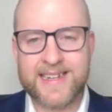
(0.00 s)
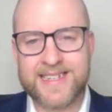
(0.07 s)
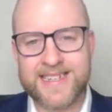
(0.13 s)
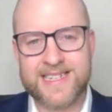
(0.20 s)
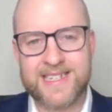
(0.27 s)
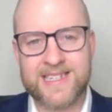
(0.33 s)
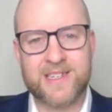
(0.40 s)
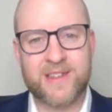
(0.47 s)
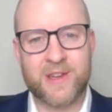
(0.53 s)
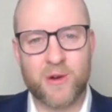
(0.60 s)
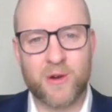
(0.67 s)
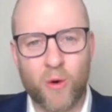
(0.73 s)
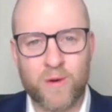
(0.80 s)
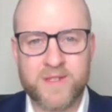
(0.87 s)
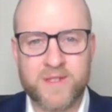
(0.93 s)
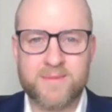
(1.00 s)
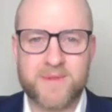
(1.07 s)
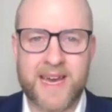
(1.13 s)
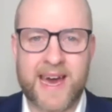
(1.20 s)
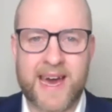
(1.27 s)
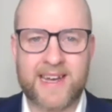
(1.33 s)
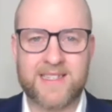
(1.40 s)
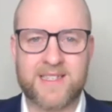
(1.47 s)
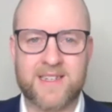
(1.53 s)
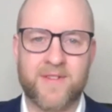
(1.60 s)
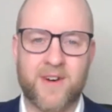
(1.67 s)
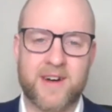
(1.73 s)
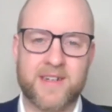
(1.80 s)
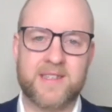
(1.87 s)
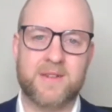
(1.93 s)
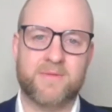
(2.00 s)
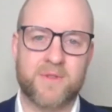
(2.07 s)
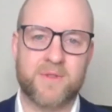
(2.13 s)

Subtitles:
in addition to the awesome tax advice